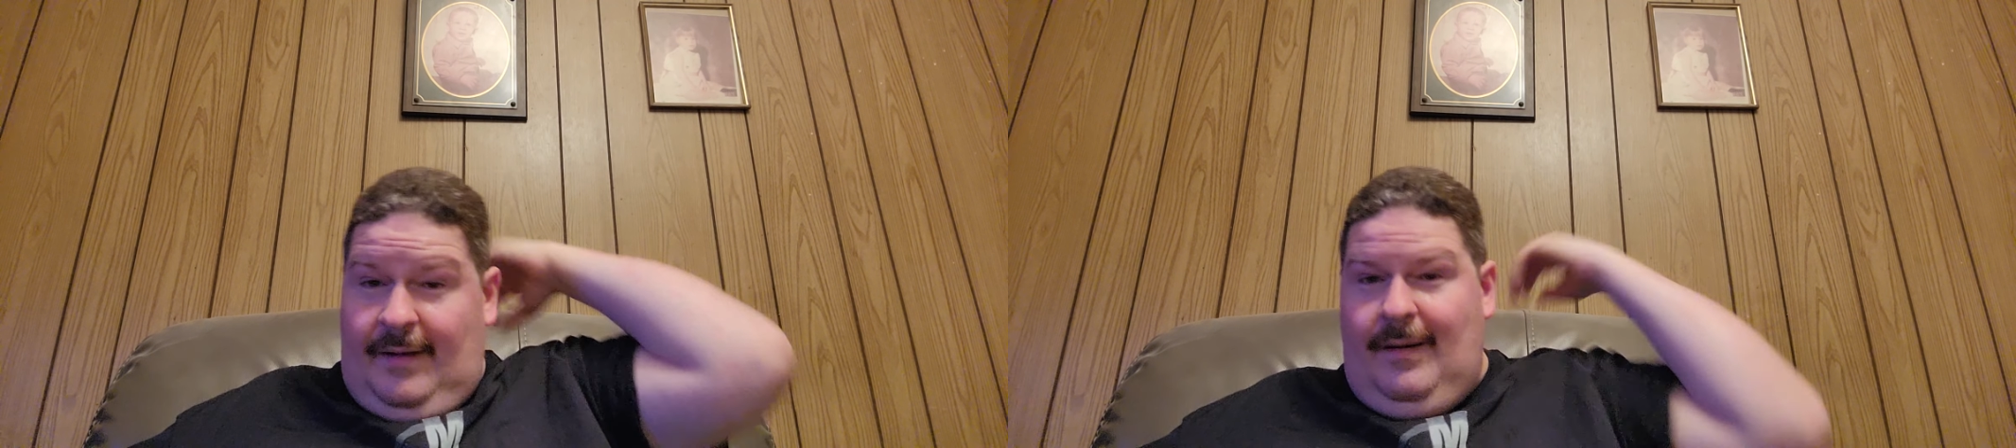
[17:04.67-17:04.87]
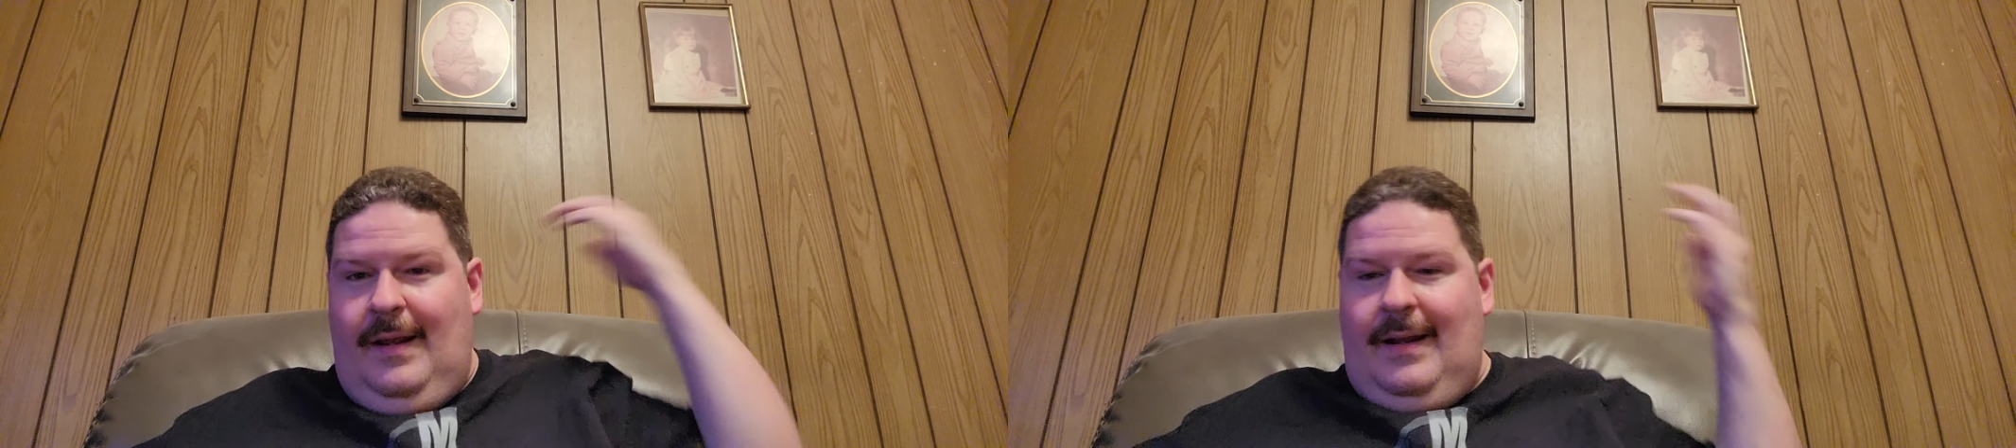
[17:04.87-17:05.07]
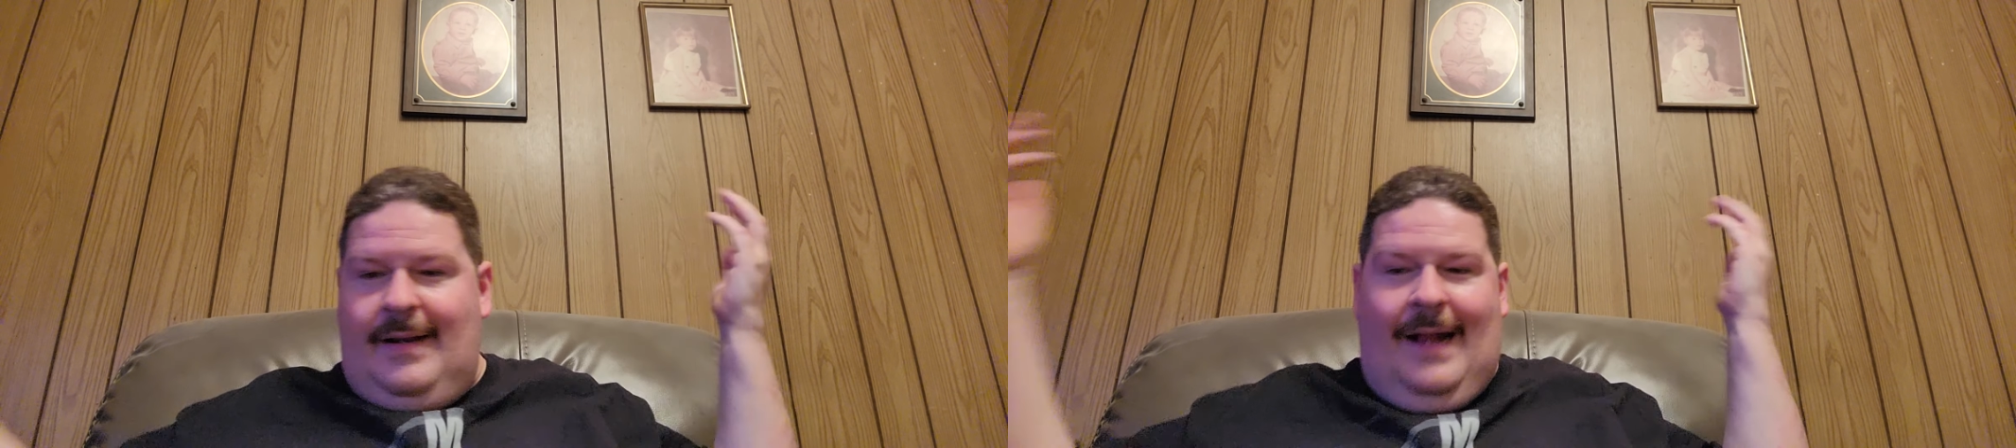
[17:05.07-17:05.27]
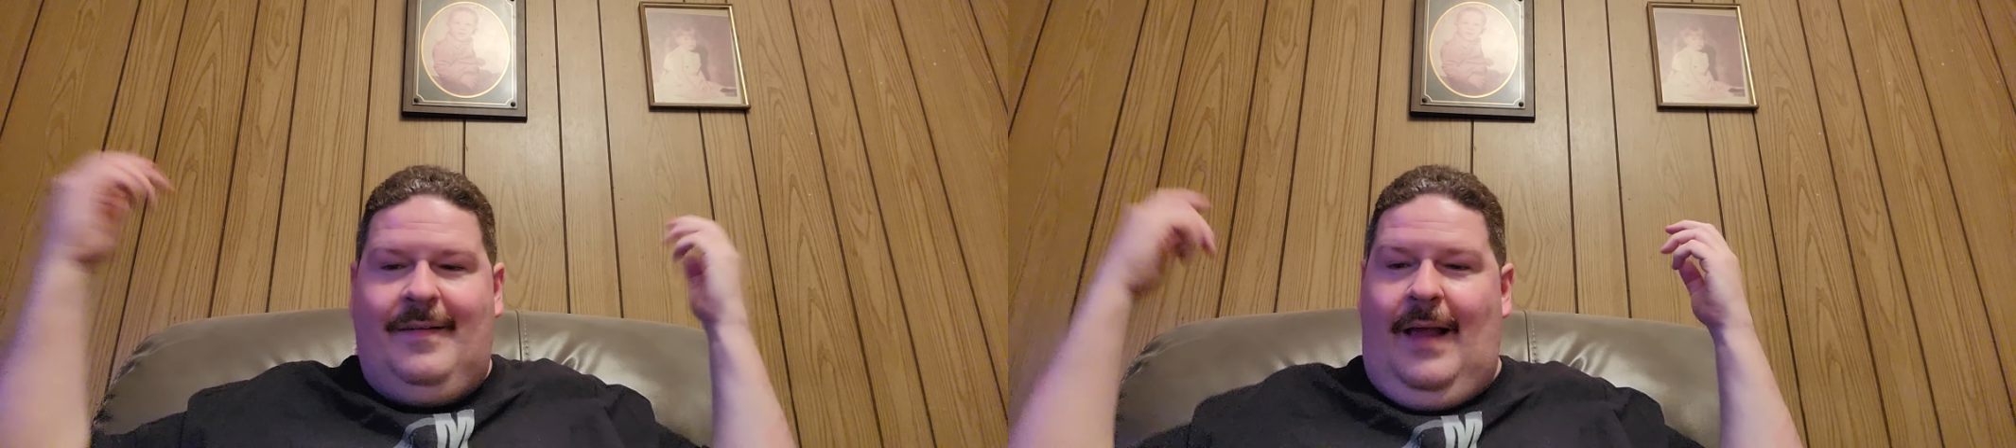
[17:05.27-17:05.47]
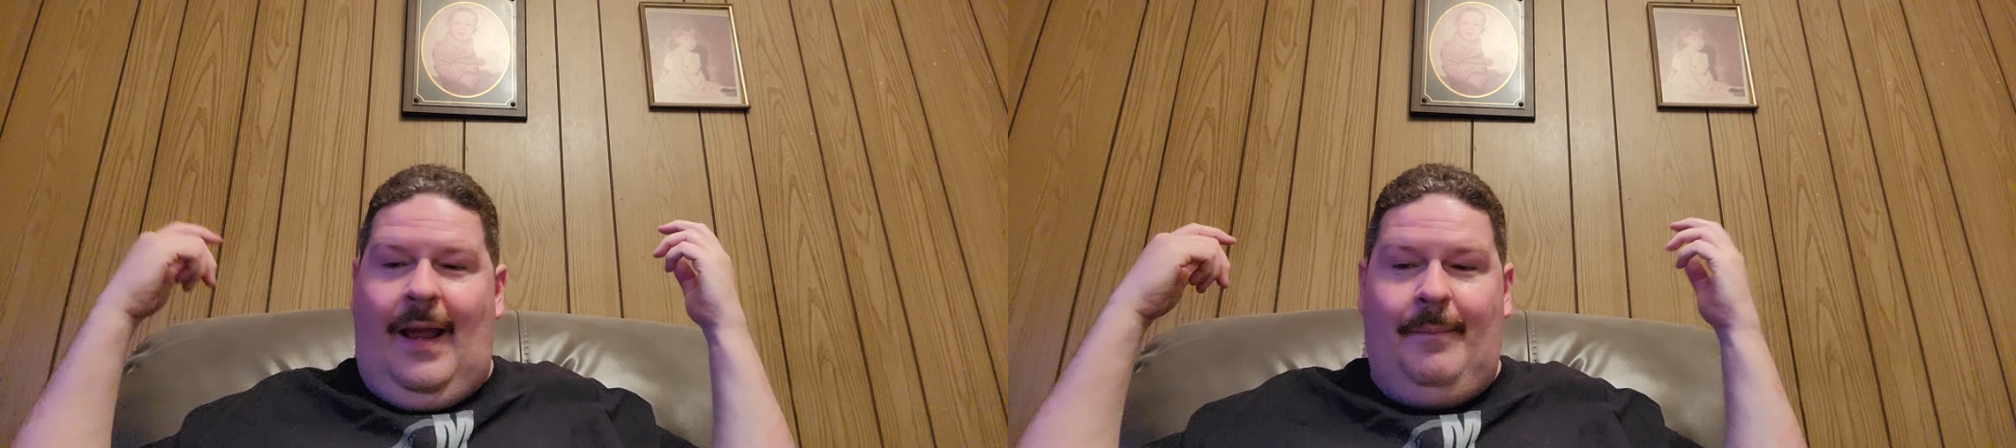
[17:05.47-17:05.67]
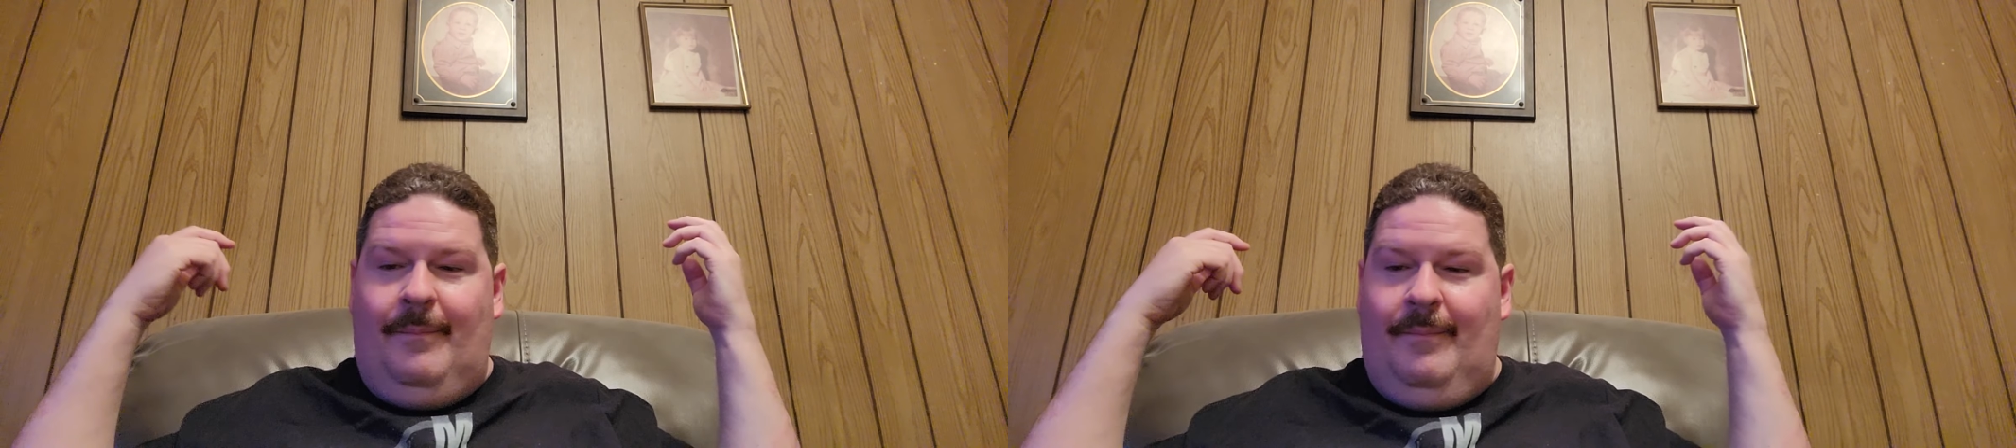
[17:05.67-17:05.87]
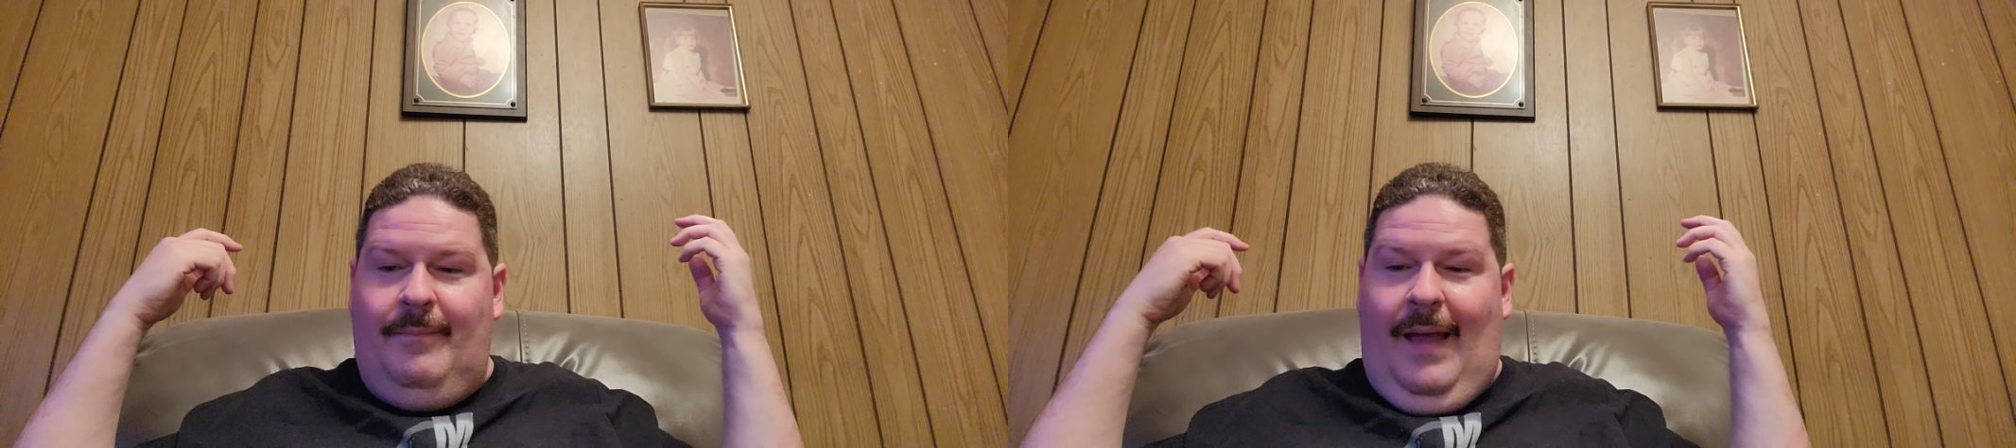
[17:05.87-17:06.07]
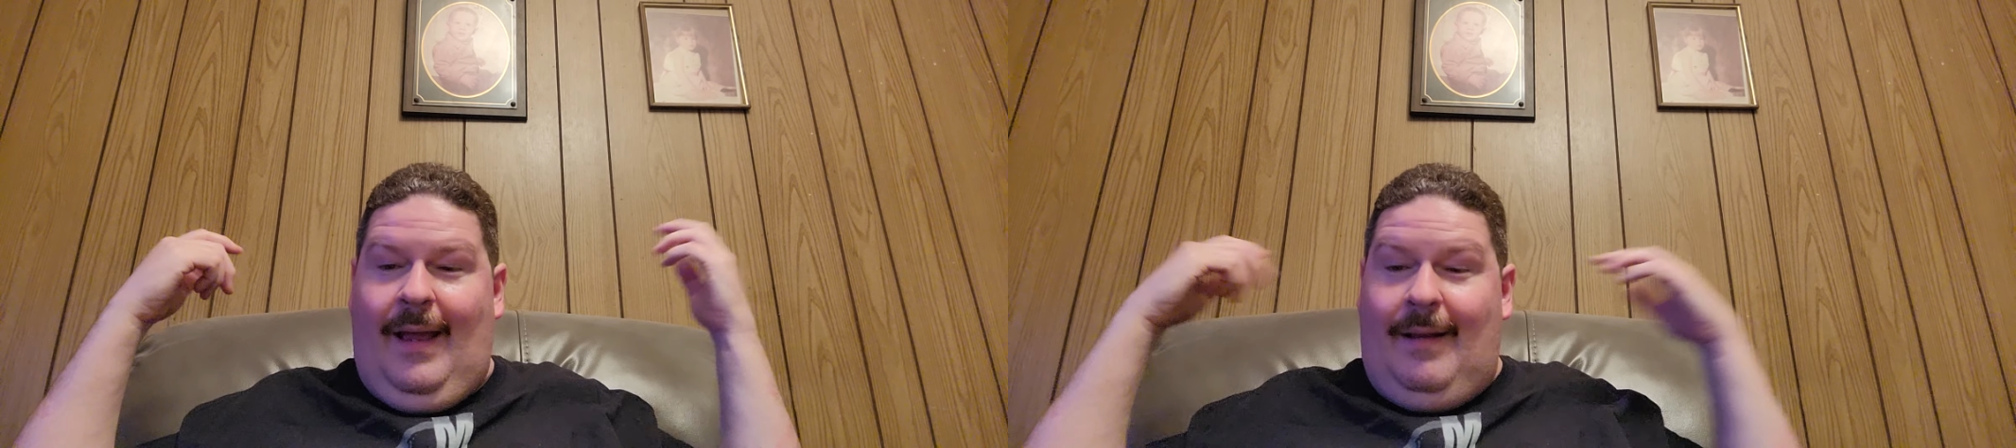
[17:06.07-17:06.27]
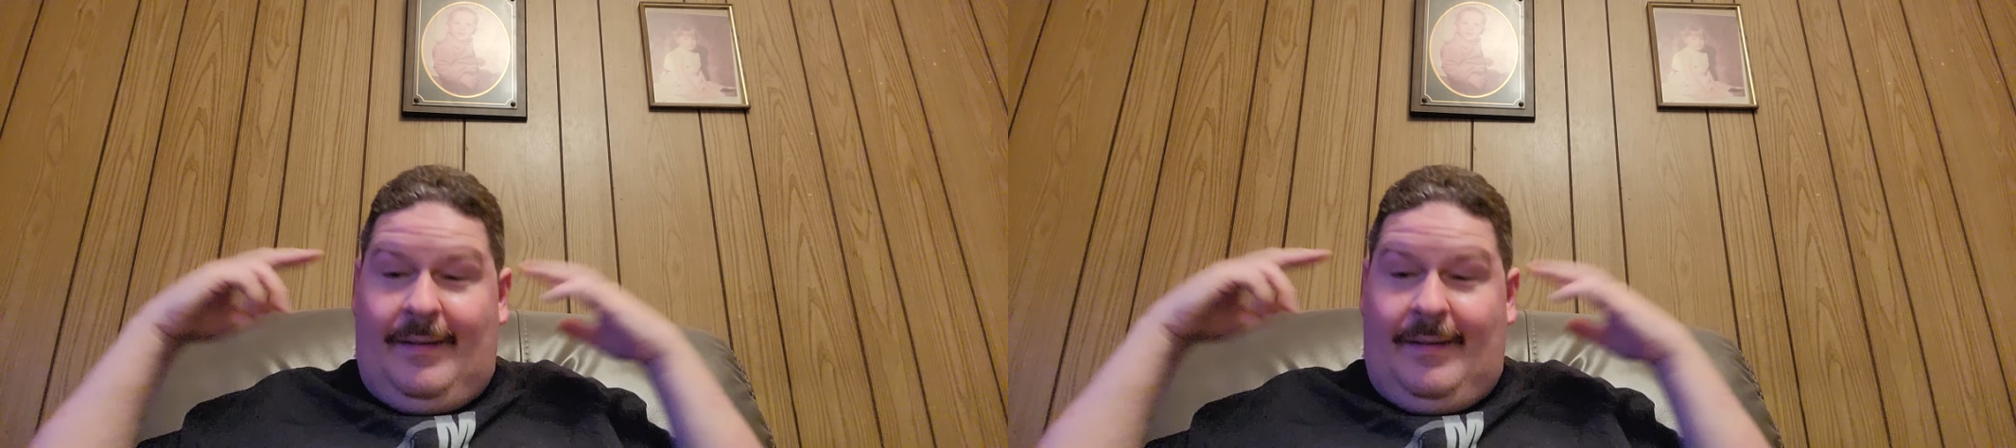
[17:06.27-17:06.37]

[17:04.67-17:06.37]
and not I'm I,